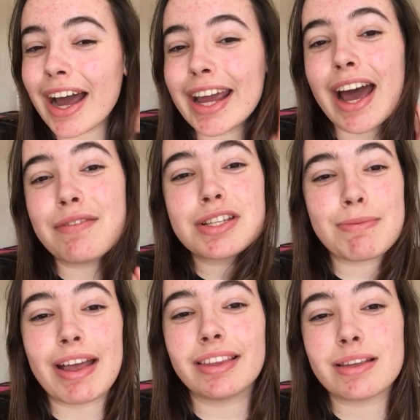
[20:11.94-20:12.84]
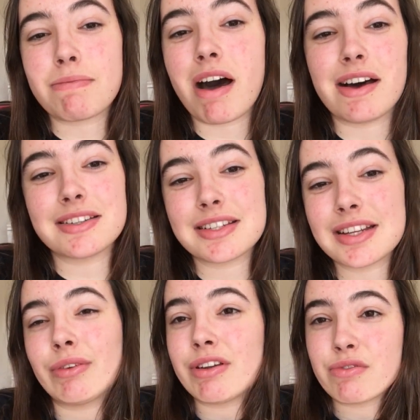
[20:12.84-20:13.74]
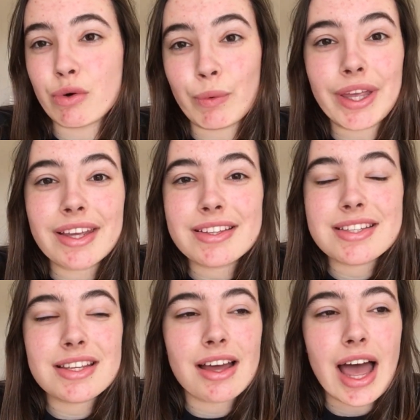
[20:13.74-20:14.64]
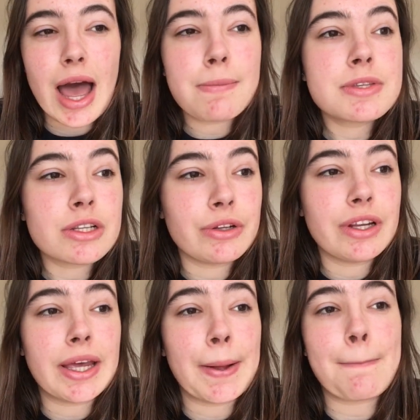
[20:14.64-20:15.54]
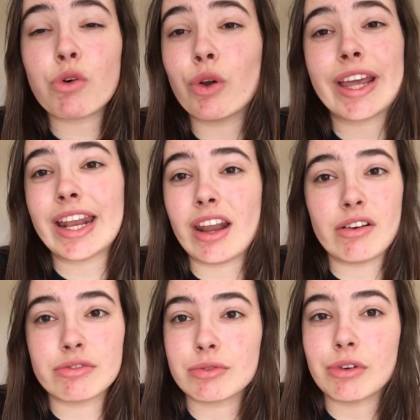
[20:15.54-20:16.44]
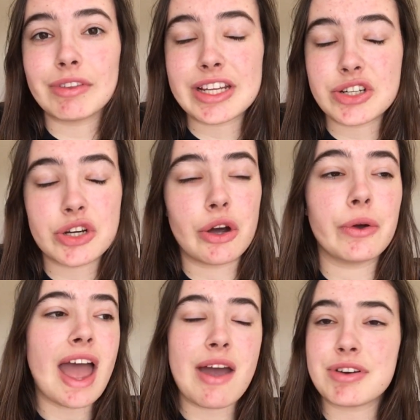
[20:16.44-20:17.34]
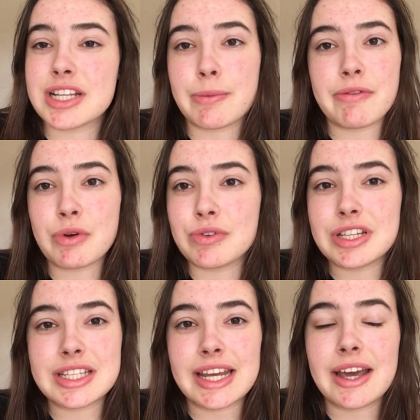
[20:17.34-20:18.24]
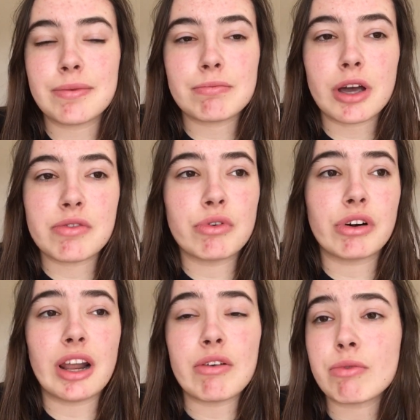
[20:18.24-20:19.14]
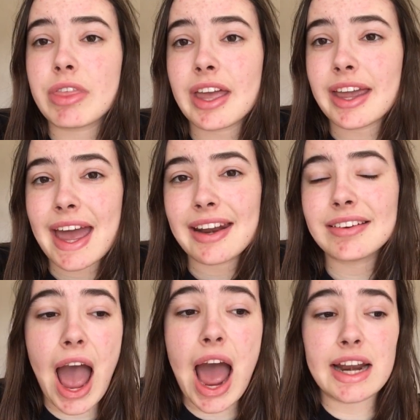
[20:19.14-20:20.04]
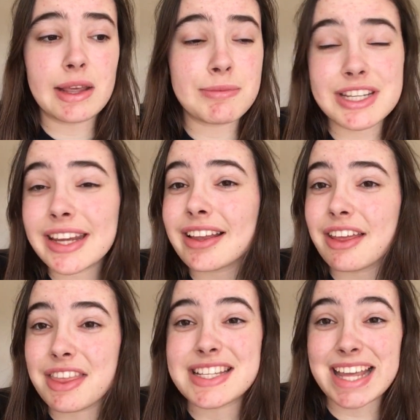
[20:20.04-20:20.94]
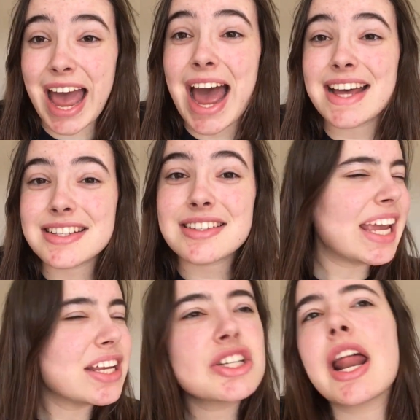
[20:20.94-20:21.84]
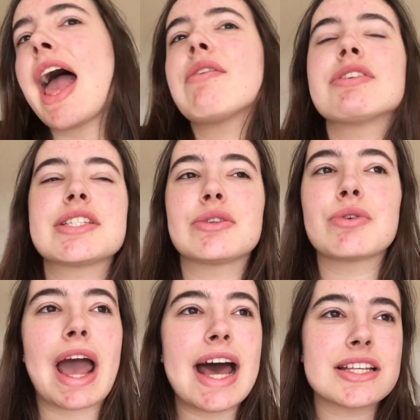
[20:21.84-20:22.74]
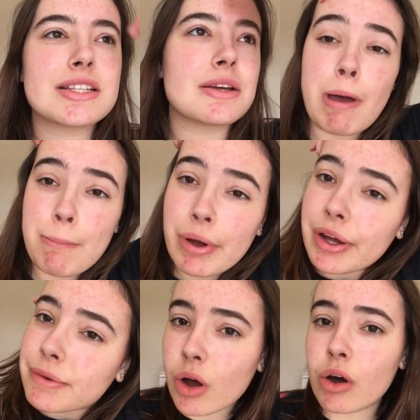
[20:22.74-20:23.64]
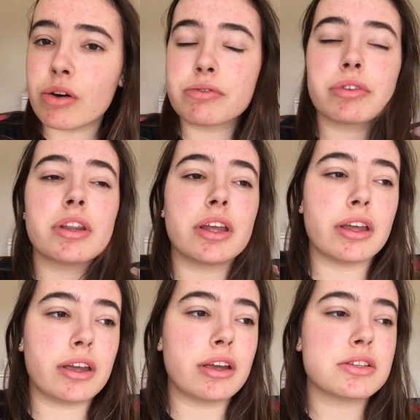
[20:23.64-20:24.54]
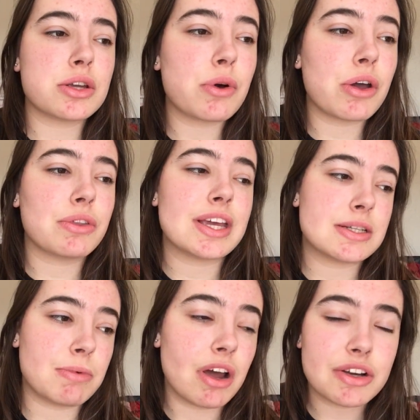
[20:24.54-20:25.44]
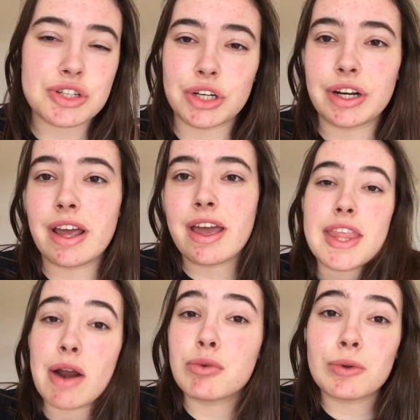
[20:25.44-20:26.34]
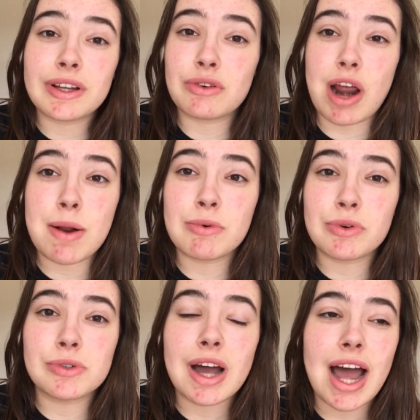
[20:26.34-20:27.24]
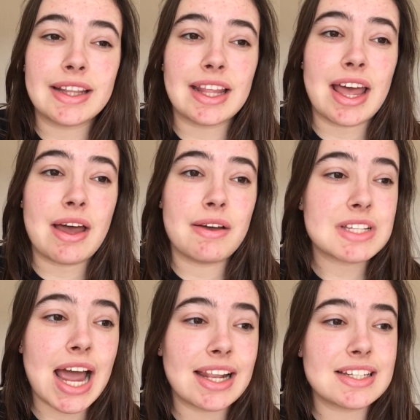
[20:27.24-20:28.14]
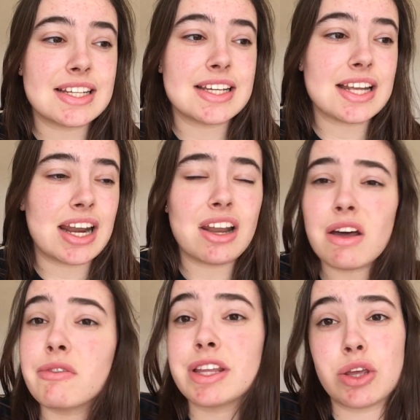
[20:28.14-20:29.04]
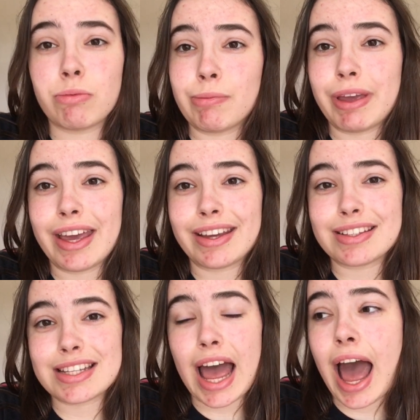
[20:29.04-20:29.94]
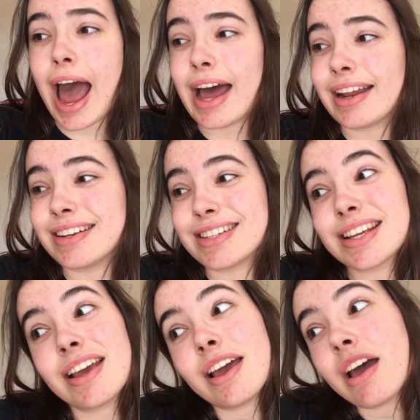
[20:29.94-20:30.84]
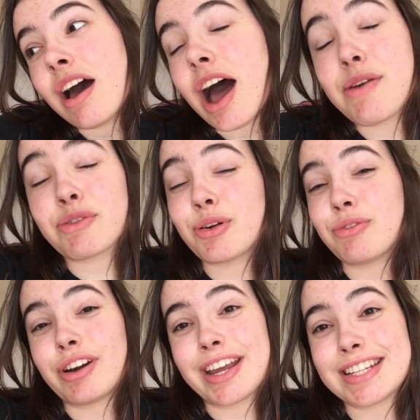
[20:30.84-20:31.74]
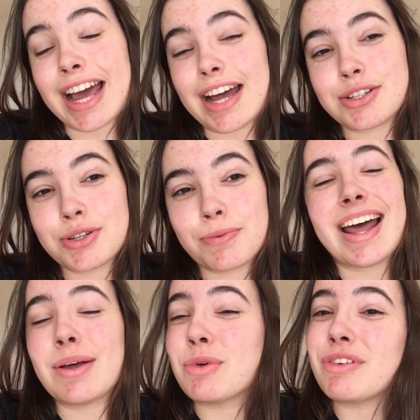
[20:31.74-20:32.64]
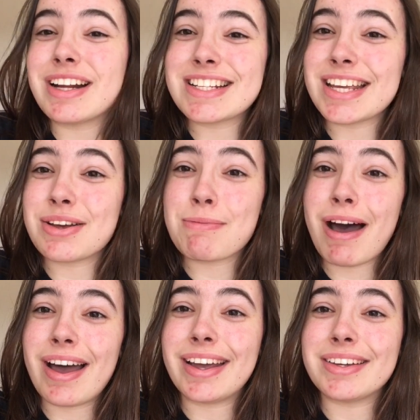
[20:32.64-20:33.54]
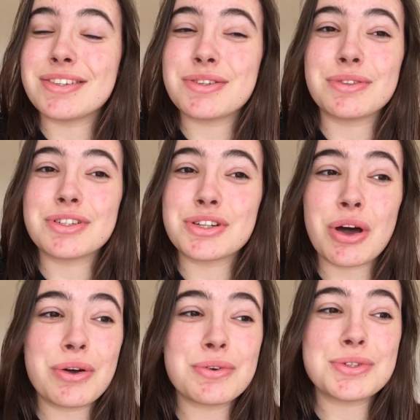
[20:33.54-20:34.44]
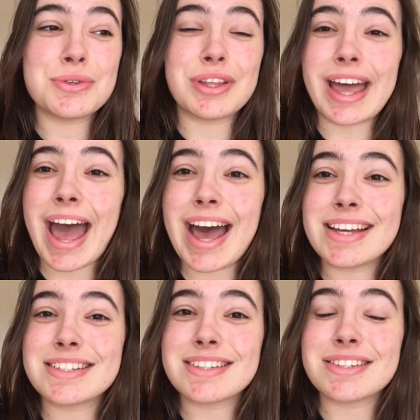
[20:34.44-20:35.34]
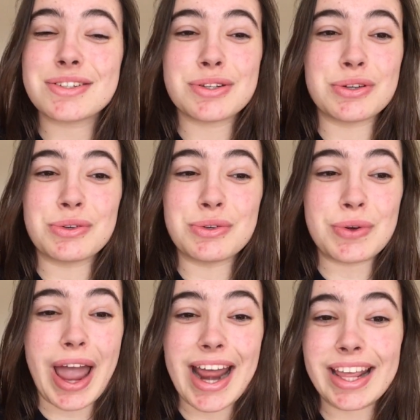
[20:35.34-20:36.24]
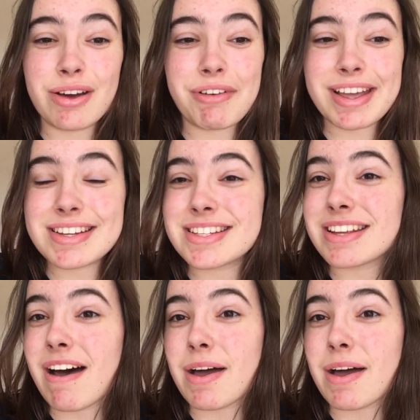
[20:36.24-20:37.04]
I have spent the past three, four weeks absolutely falling in love with this show. Every time I've gone to see it, I fall in love with it again. And in particular, this cast, each and every single cast member of the Soho Theatre production, they're all incredible and they're talented and lovely human beings. And I've grown very attached, and I'm not ready to say goodbye to the show, to the cast, to any of it.